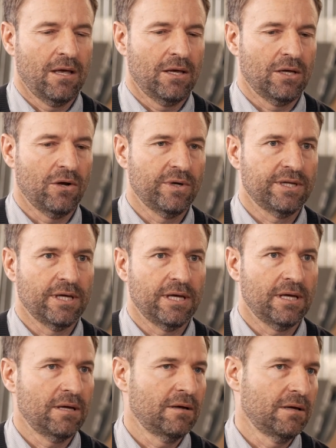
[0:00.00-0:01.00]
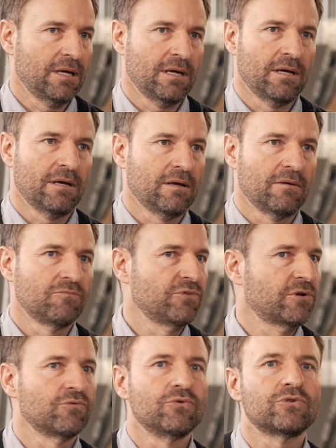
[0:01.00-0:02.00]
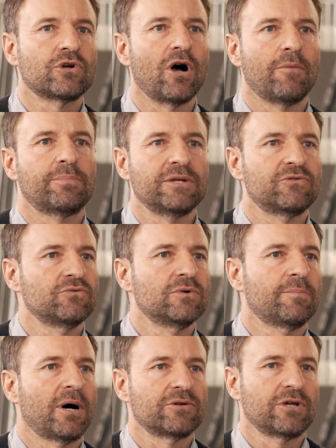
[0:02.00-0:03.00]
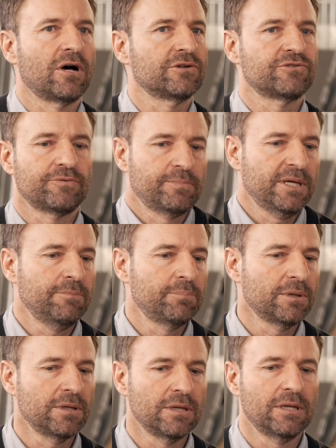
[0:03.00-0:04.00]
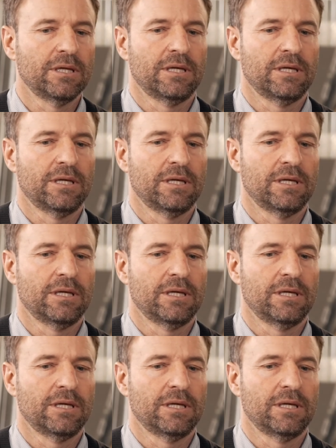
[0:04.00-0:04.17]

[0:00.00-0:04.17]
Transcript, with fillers: you know, the, uh, we grew the company to about 100 people.